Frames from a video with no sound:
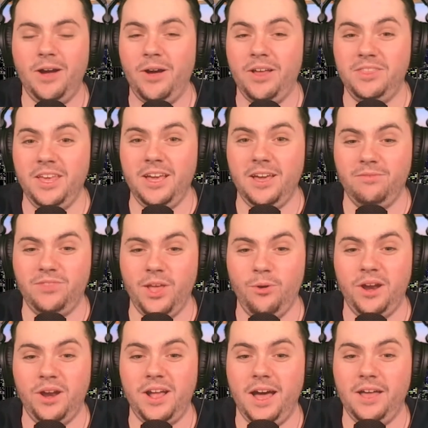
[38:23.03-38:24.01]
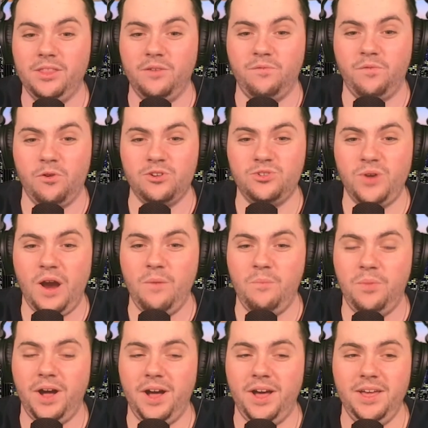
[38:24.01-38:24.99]
I think if they would have gotten the first round
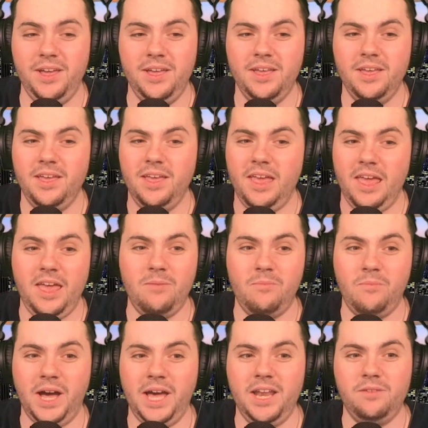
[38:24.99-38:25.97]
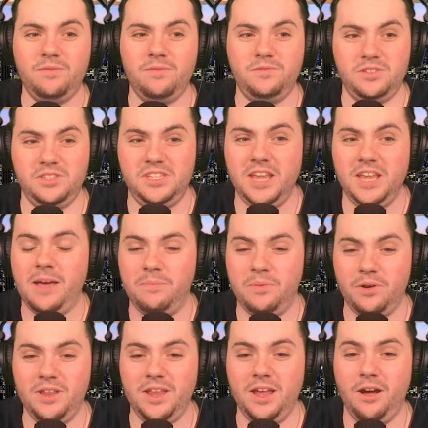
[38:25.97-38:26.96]
bye, it might have
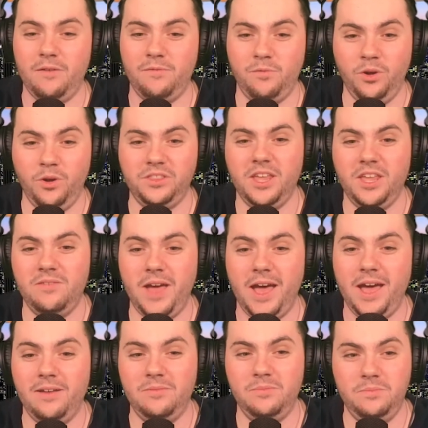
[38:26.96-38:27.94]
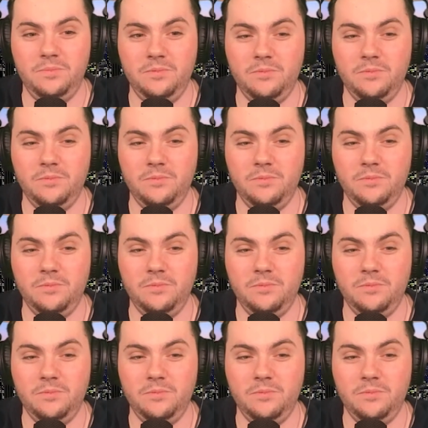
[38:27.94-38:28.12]
tampered off what they've had